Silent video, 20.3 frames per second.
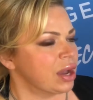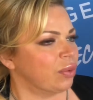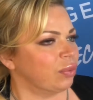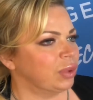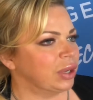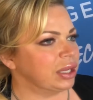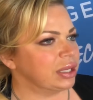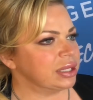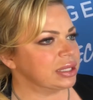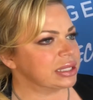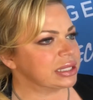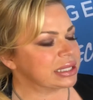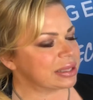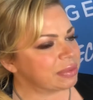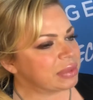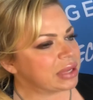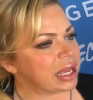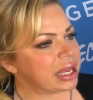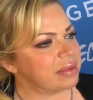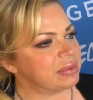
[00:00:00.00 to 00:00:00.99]
what
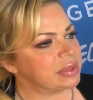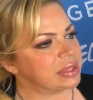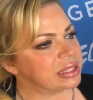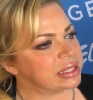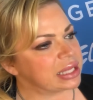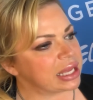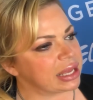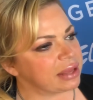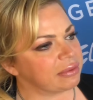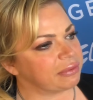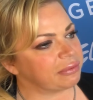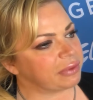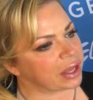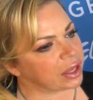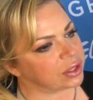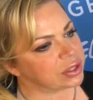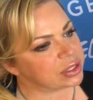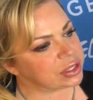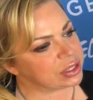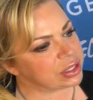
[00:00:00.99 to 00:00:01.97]
sometimes they
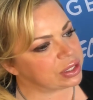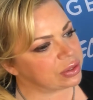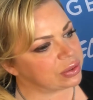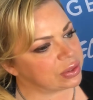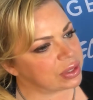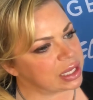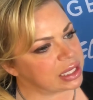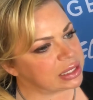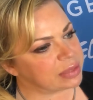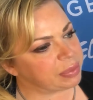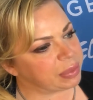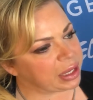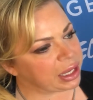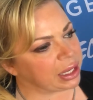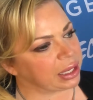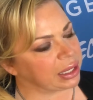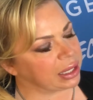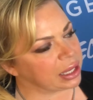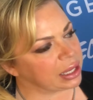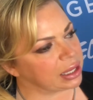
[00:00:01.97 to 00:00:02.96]
fail to do is
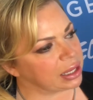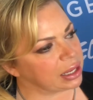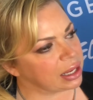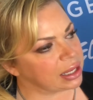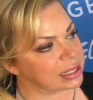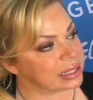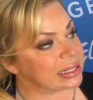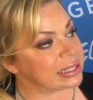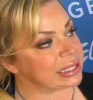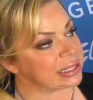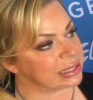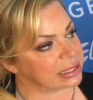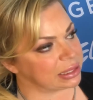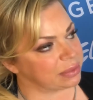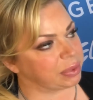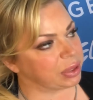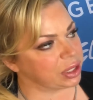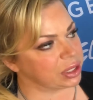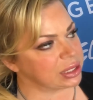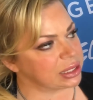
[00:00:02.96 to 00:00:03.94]
bringing in a seasoned
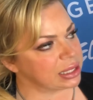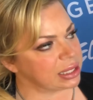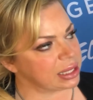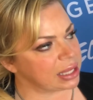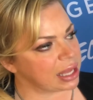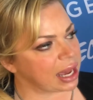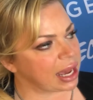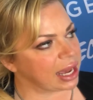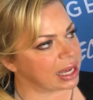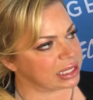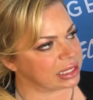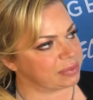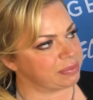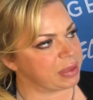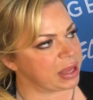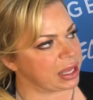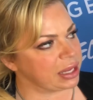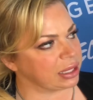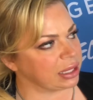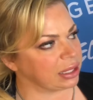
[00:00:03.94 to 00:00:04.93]
person that has
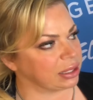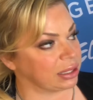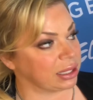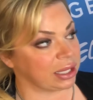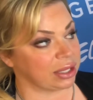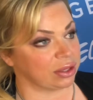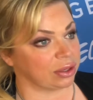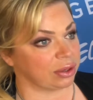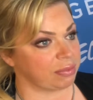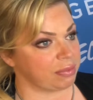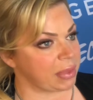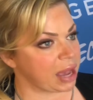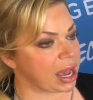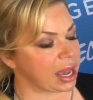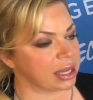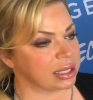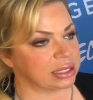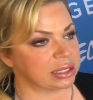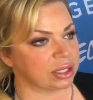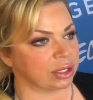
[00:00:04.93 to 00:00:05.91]
been in either
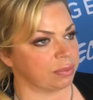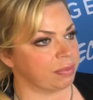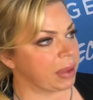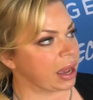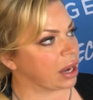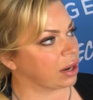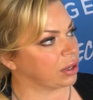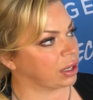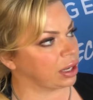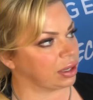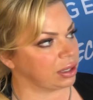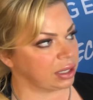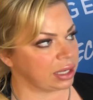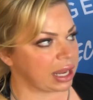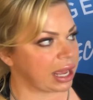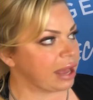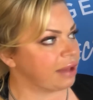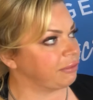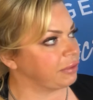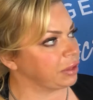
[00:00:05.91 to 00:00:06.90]
mass or background in
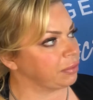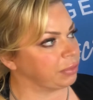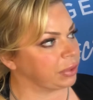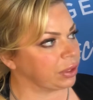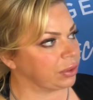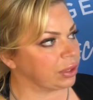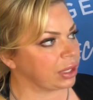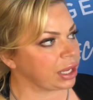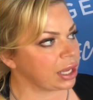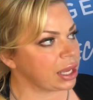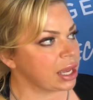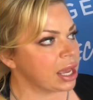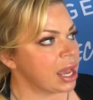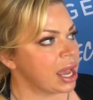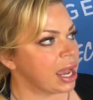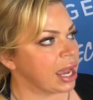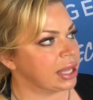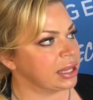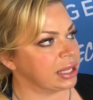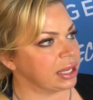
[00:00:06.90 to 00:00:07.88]
heavy beauty
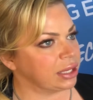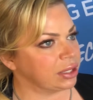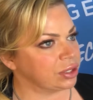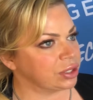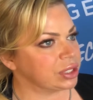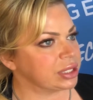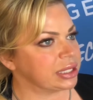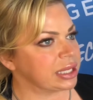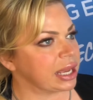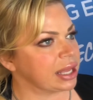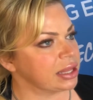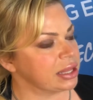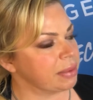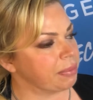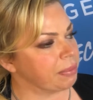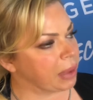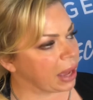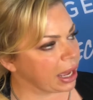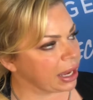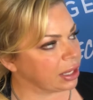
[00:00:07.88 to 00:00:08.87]
mm-hmm. and they understand the
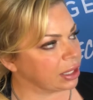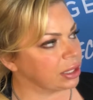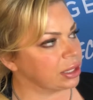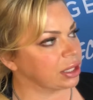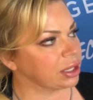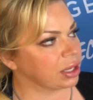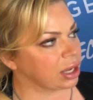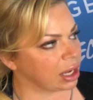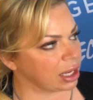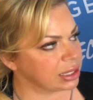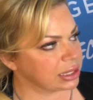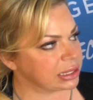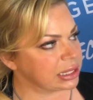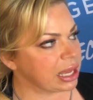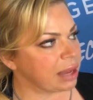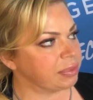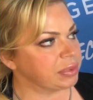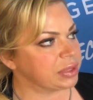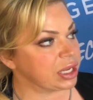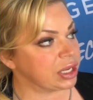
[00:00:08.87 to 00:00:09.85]
buyer and the
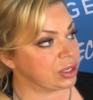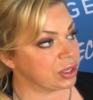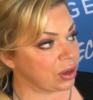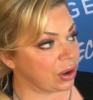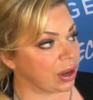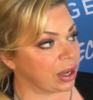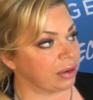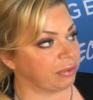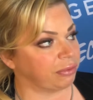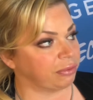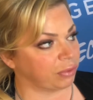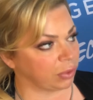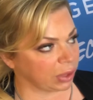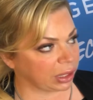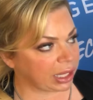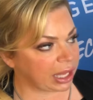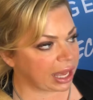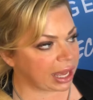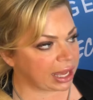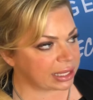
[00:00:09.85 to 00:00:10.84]
concept and know how to
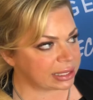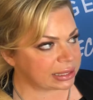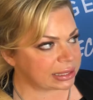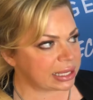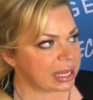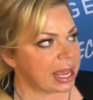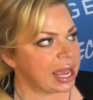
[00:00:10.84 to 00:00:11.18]
forecast.